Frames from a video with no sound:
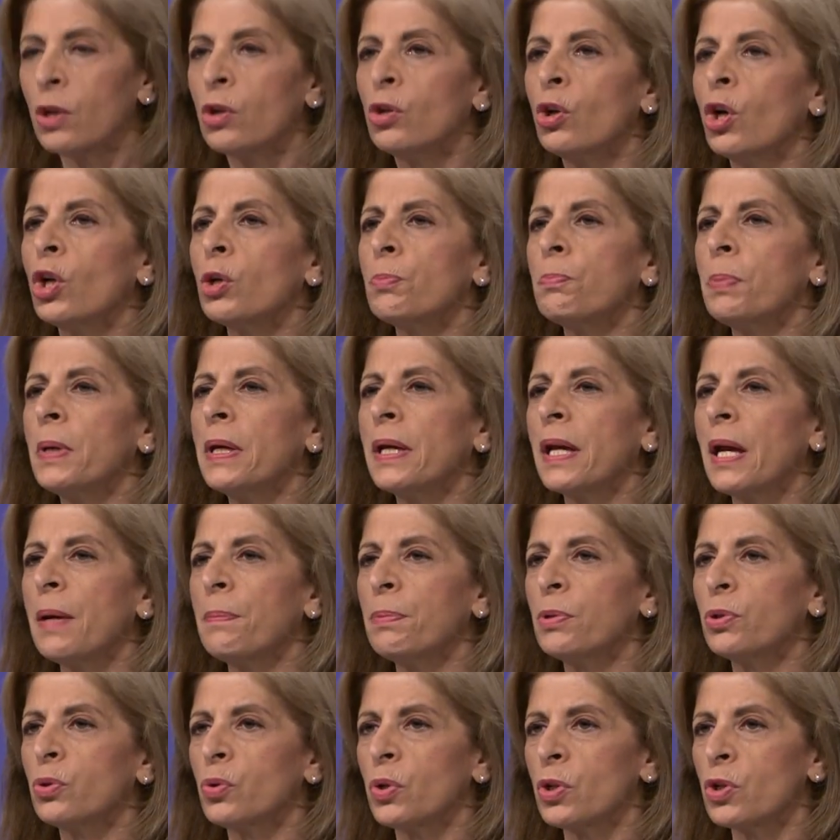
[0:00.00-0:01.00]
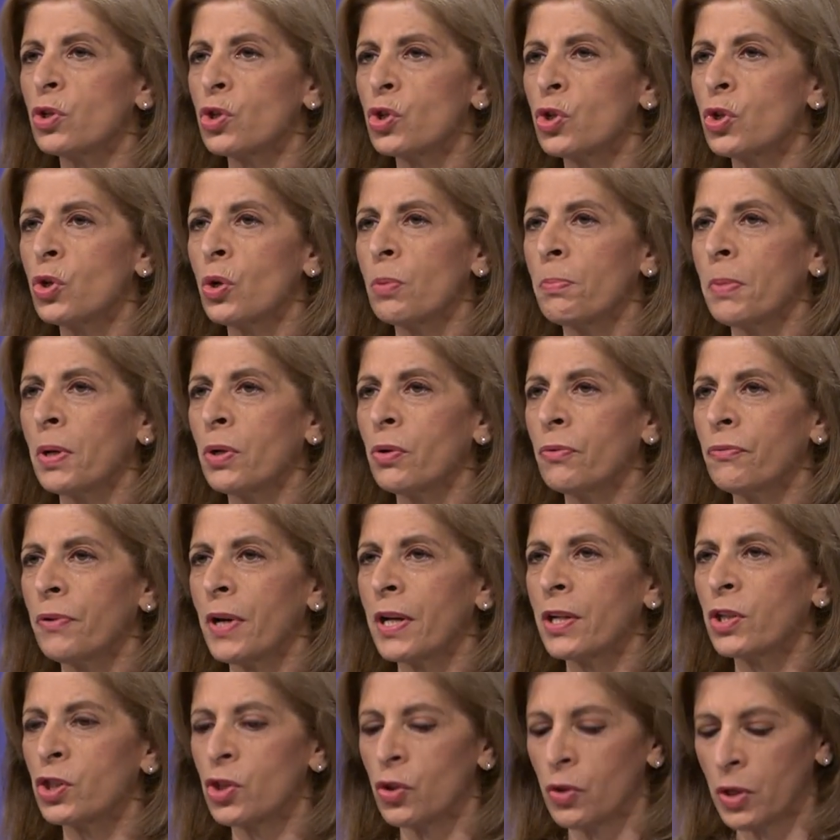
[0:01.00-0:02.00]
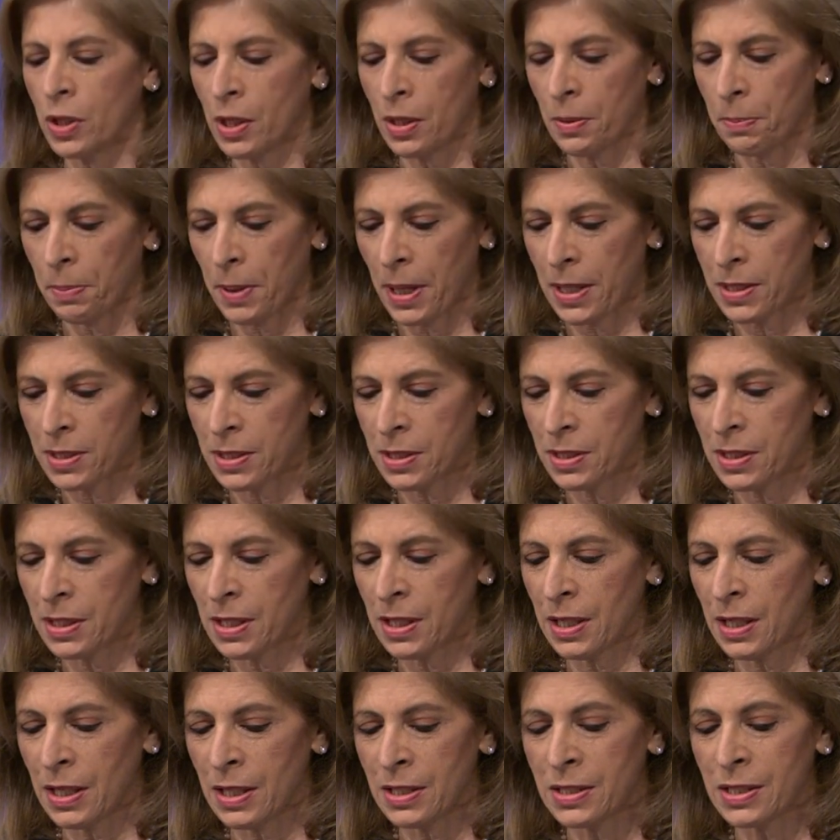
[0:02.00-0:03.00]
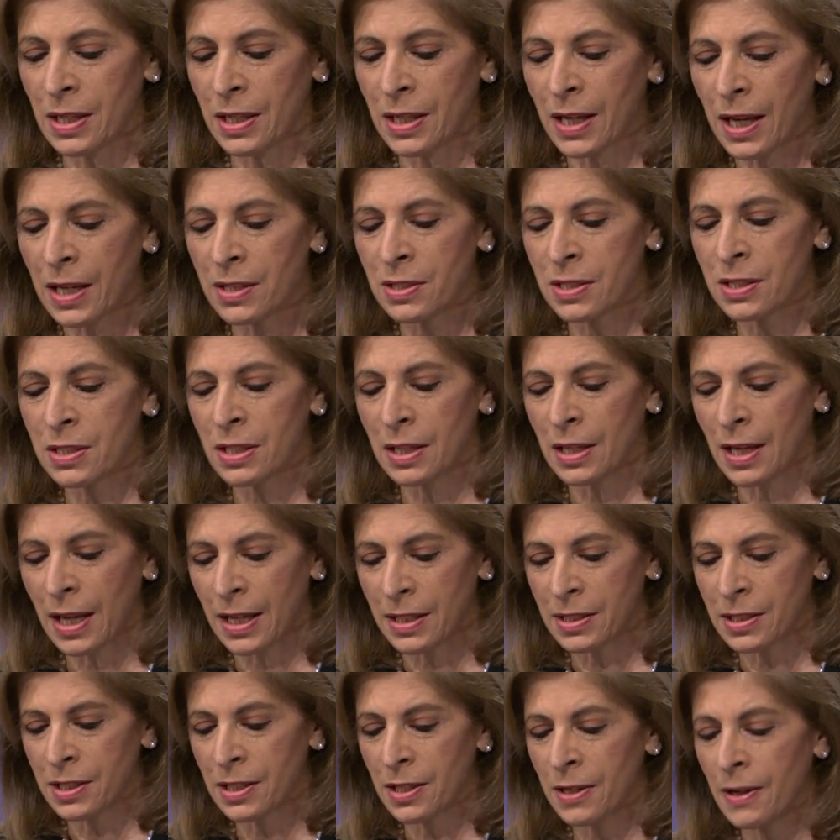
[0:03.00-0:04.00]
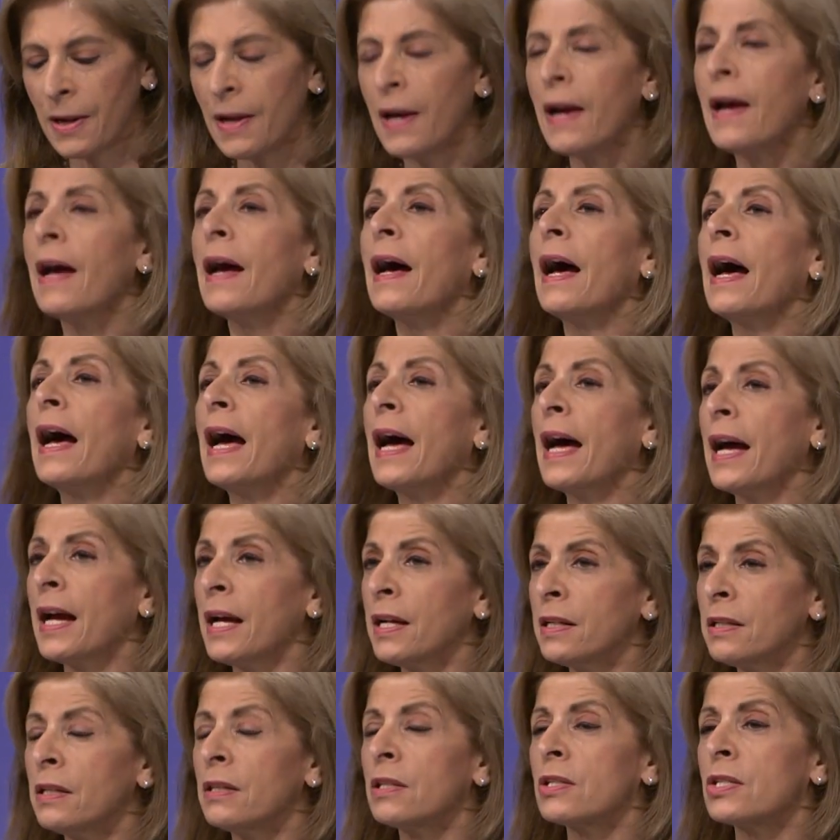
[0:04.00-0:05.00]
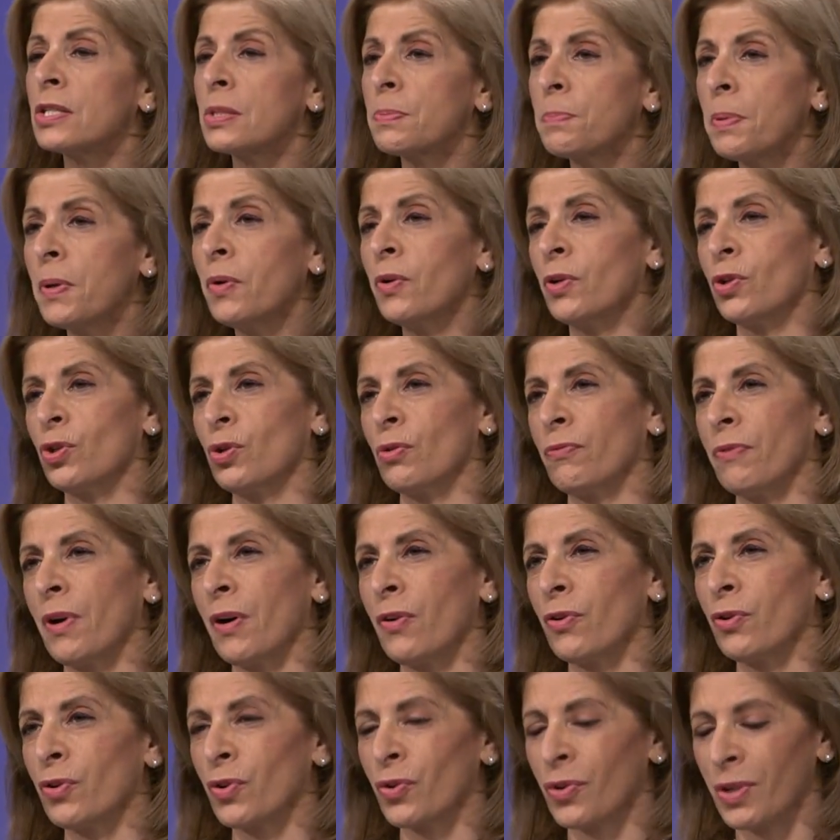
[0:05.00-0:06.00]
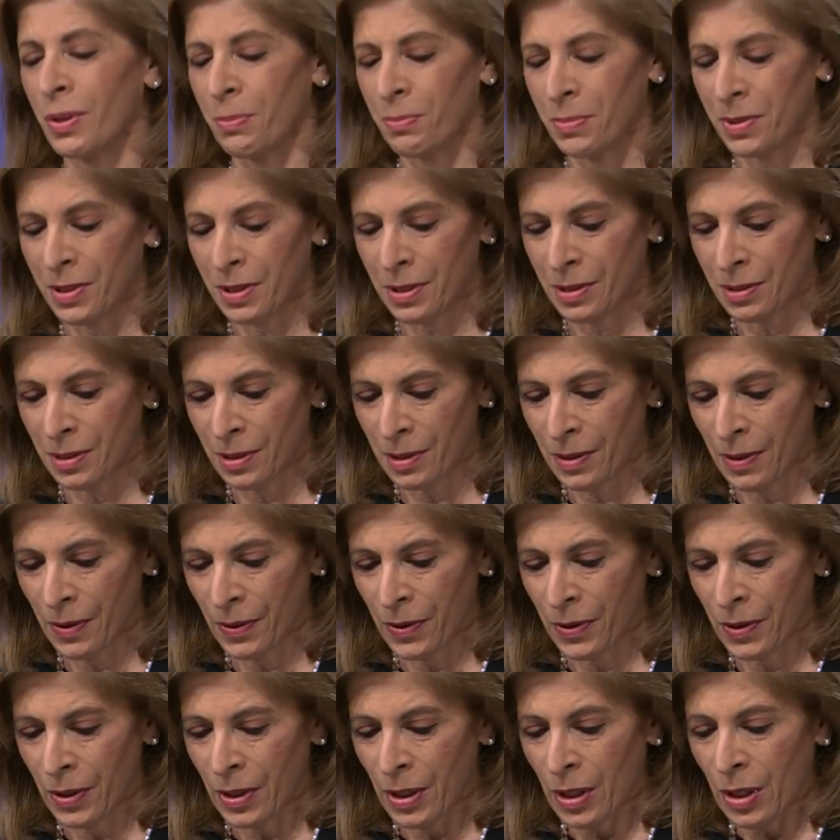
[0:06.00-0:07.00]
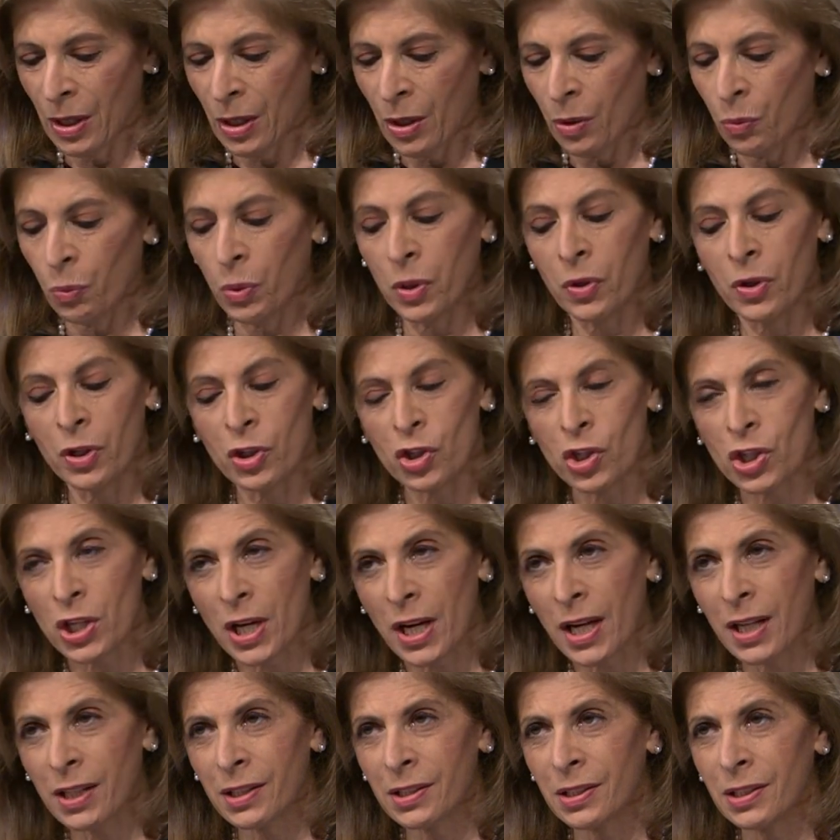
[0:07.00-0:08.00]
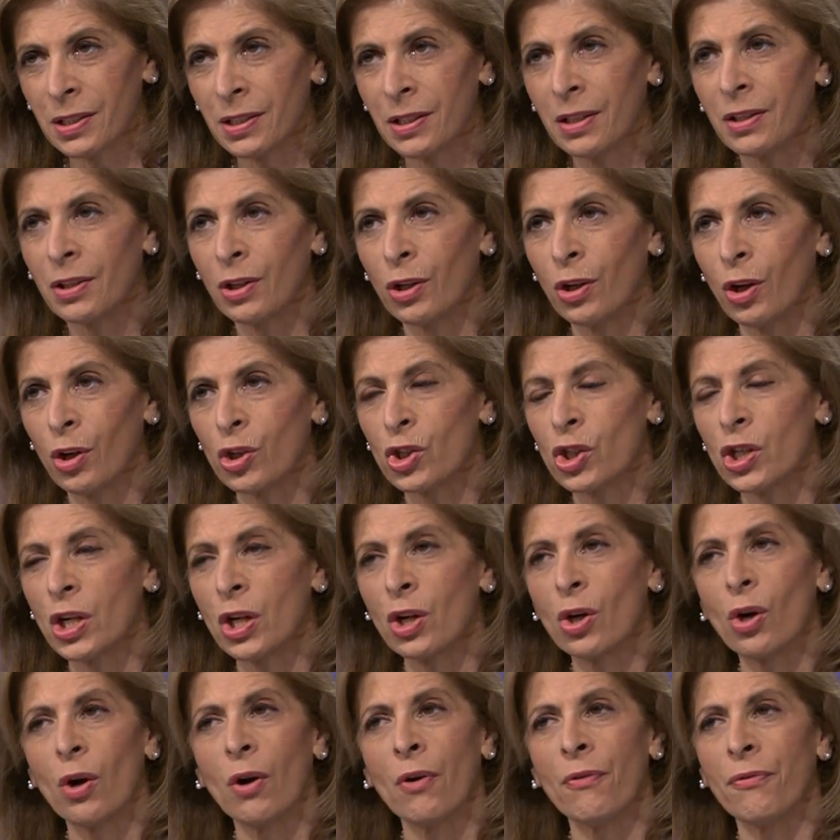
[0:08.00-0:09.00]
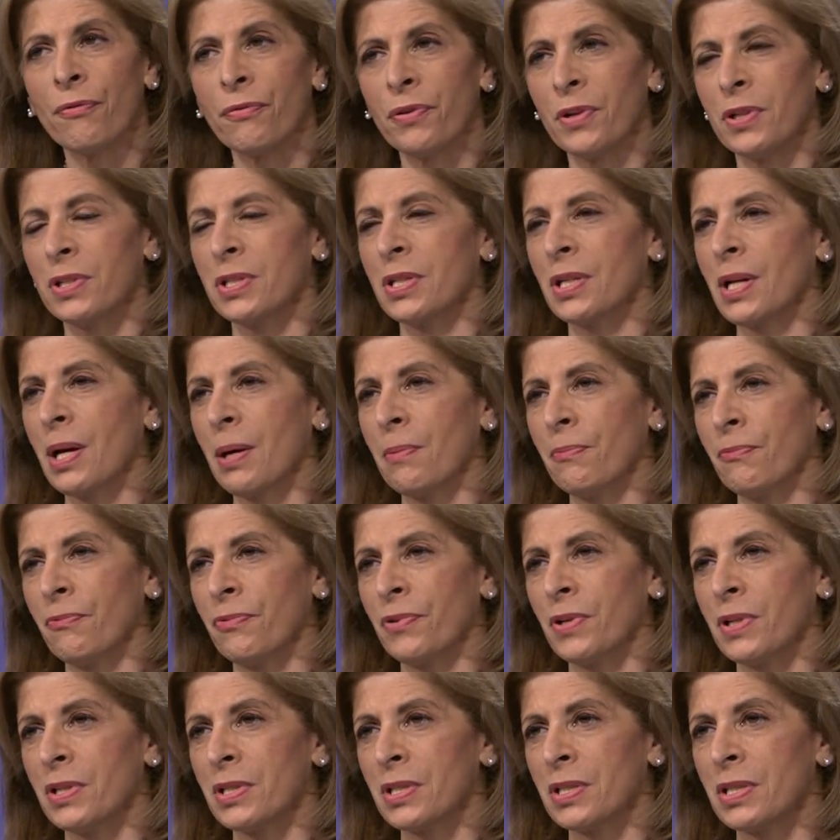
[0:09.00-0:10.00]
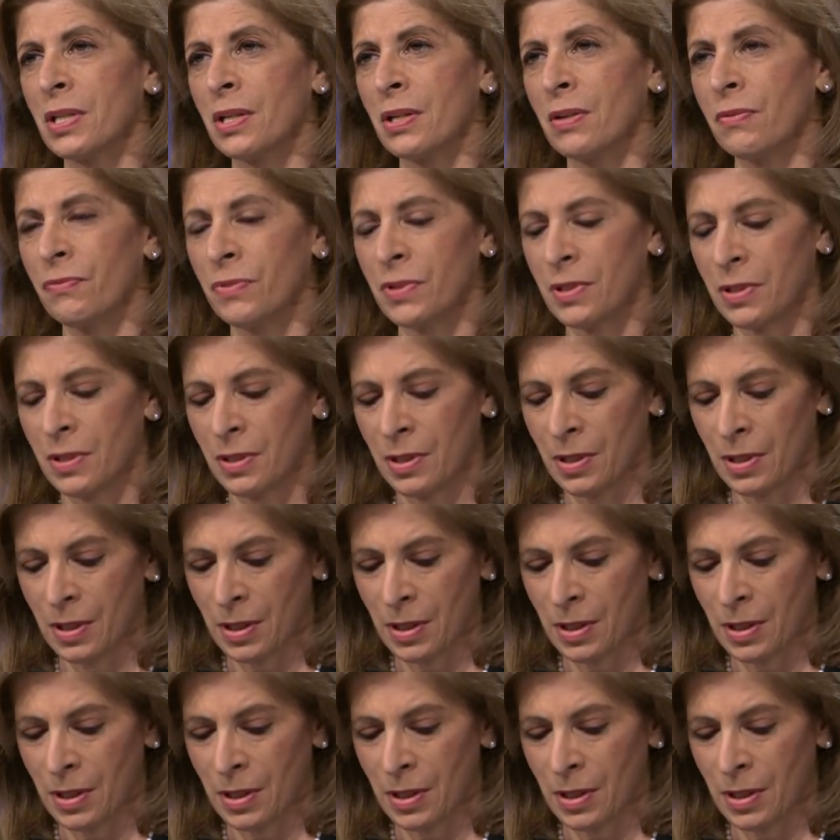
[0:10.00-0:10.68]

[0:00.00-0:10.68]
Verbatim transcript: Not being able to ensure manufacturing capacity is against the letter and the spirit of our agreement. We reject the logic of first come, first served.